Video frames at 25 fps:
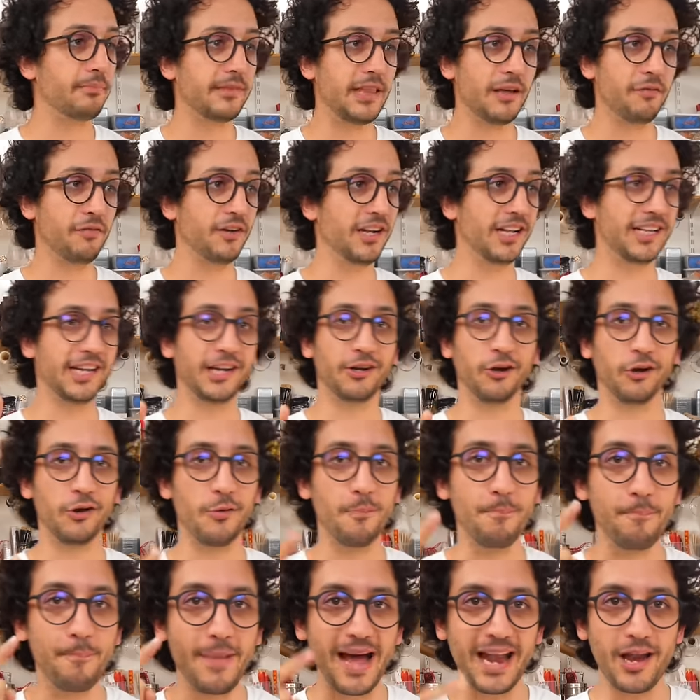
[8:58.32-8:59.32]
I'm definitely gonna
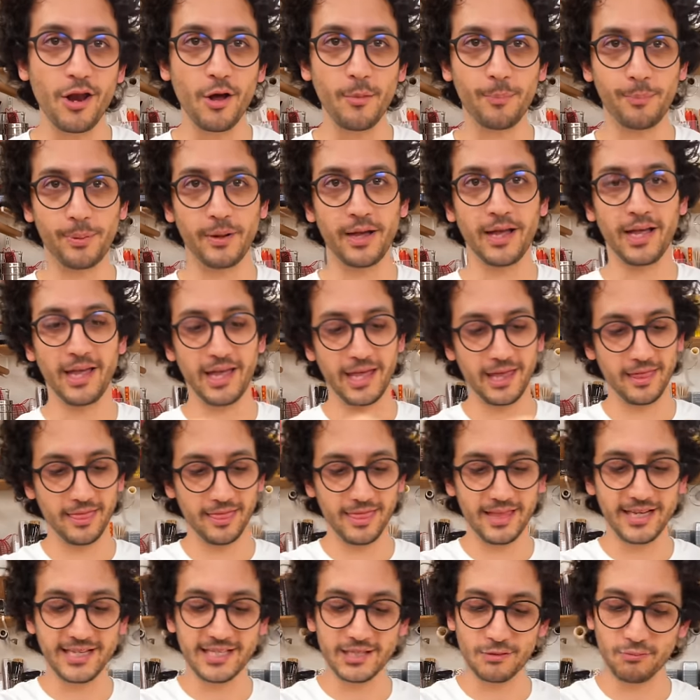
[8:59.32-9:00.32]
man up in
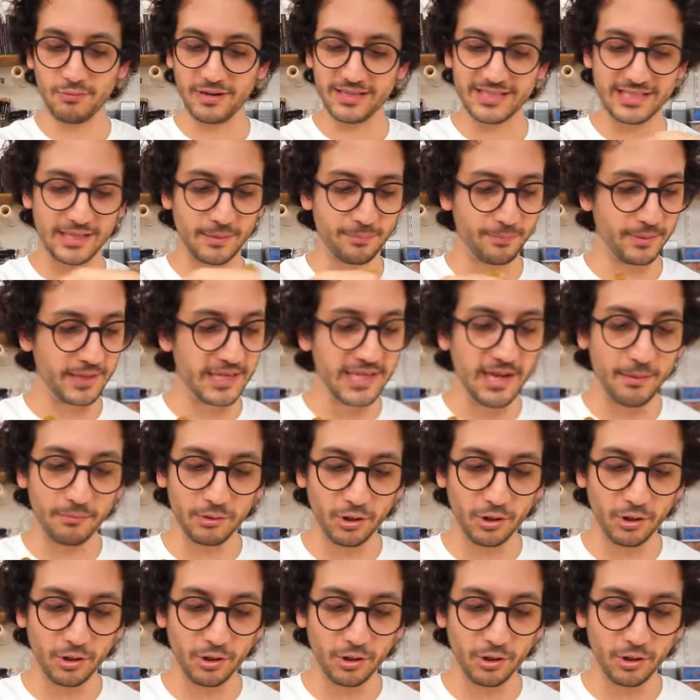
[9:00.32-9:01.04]
this recipe.